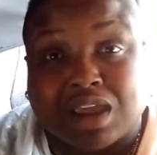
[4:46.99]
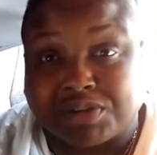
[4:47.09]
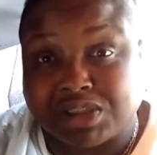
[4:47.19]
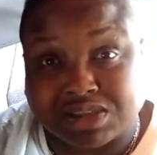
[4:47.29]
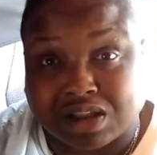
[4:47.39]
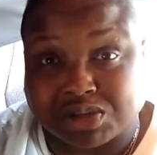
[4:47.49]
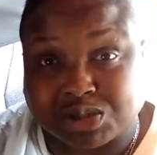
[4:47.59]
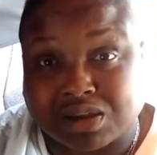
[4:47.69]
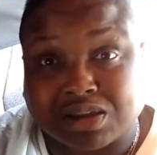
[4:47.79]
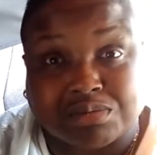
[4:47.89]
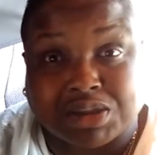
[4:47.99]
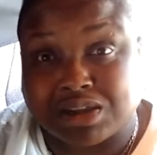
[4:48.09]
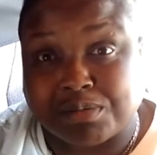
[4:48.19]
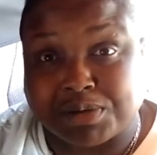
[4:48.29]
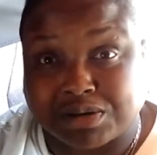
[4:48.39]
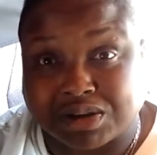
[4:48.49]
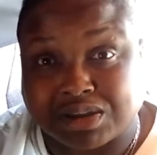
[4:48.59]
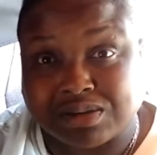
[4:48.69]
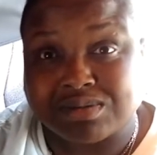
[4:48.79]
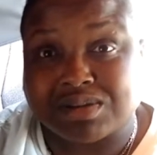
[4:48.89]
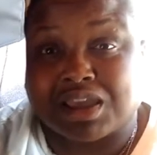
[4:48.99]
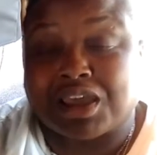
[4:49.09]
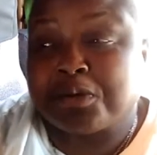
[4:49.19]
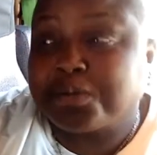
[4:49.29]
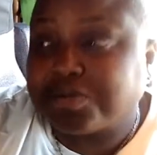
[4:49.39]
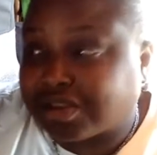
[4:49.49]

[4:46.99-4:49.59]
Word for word: Everything's off the truck. Me and the company are done. Okay?